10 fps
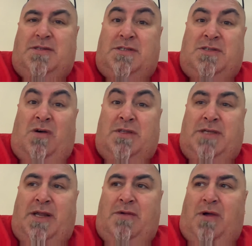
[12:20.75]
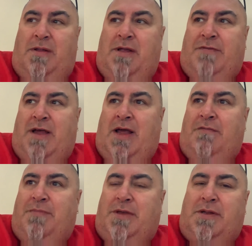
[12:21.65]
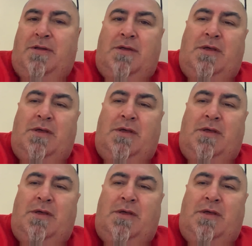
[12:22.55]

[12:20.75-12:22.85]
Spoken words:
society anyway, I never have been.